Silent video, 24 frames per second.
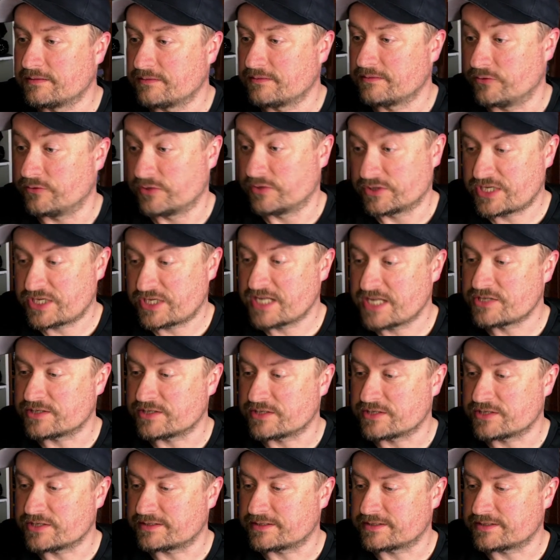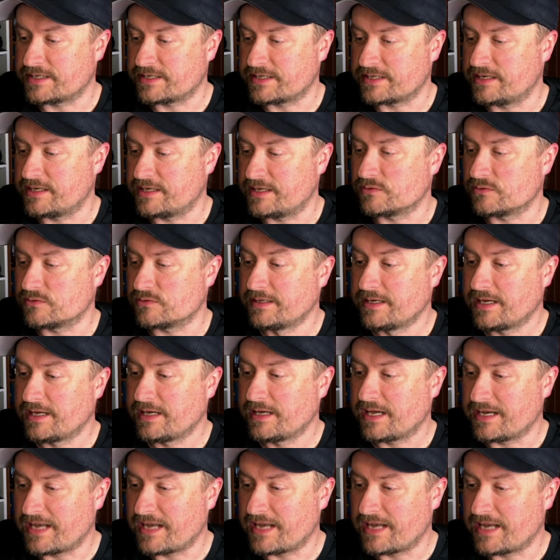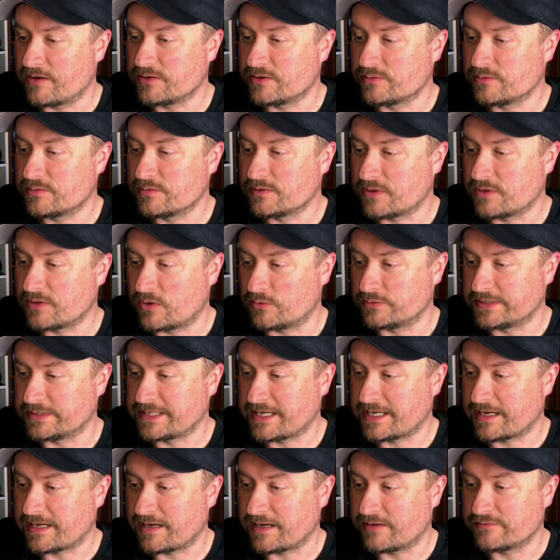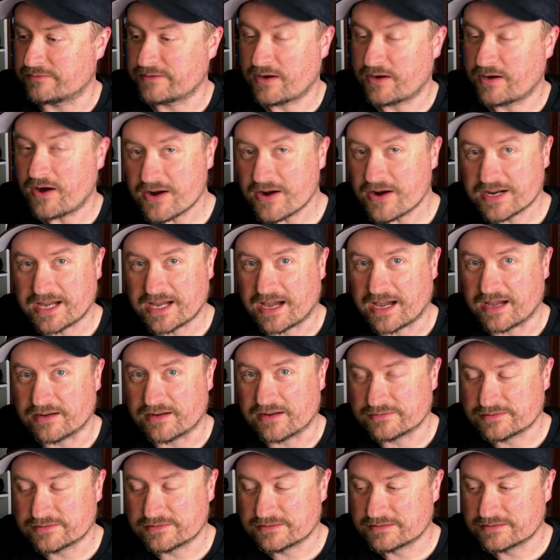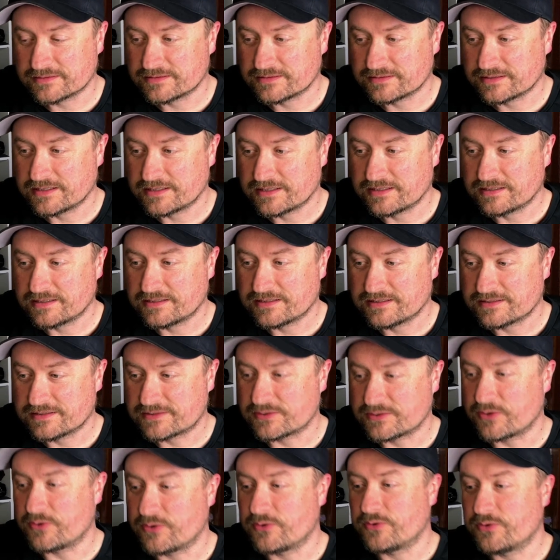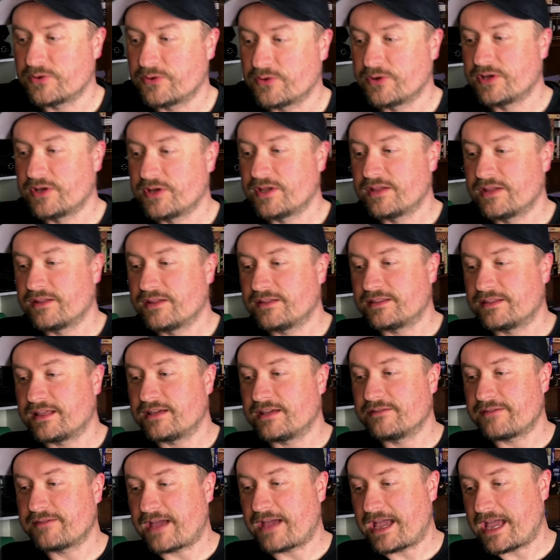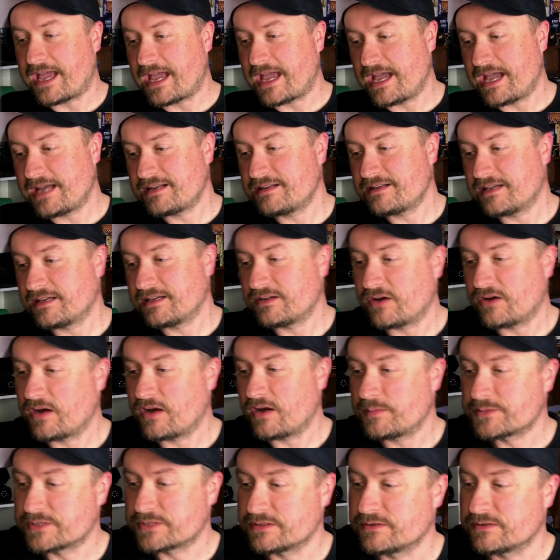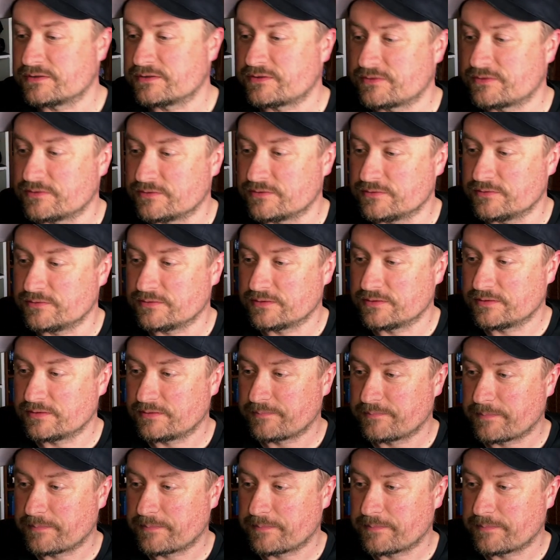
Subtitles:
or you can change it to A equals 1, and now you will only have archived. So they've added an option to